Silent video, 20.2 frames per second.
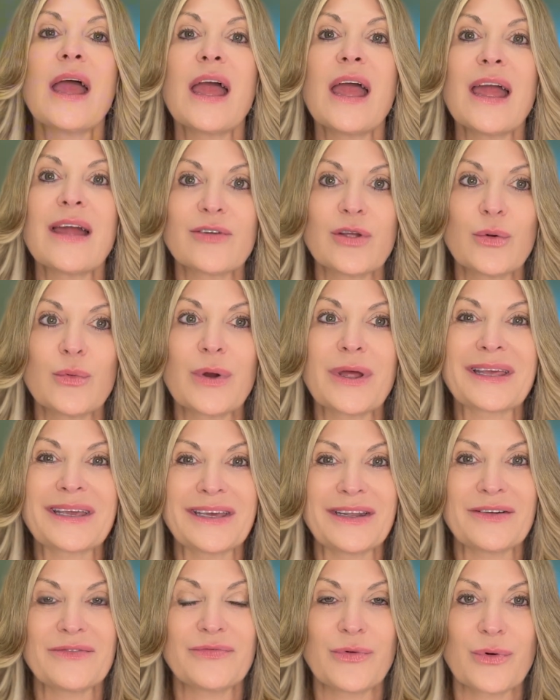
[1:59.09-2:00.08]
Everyone
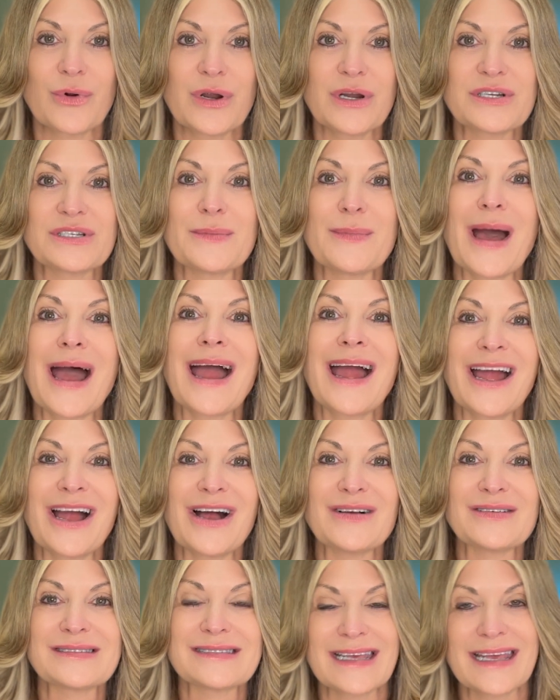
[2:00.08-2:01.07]
can afford to buy a
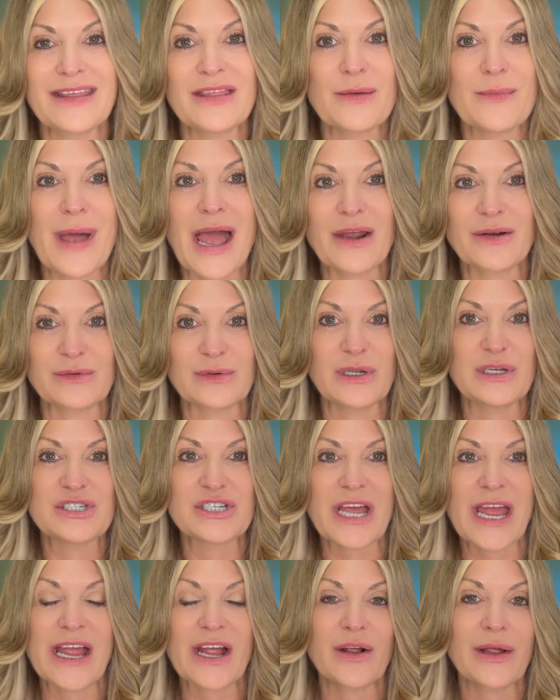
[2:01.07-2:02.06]
house in the Baton Rouge
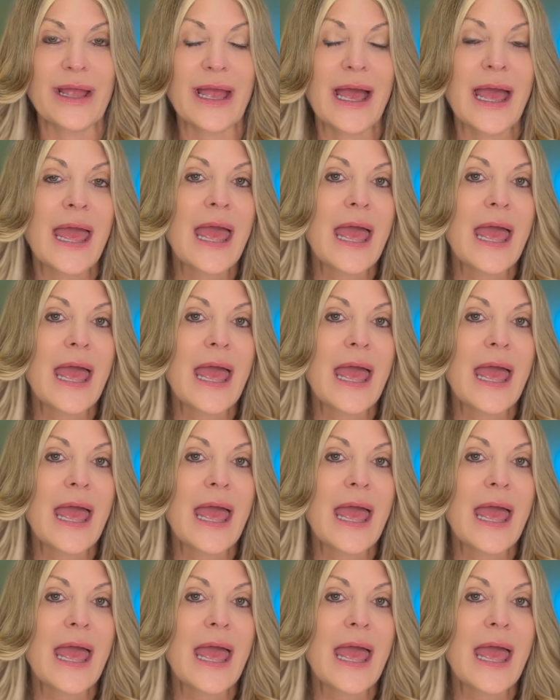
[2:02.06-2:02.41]
area.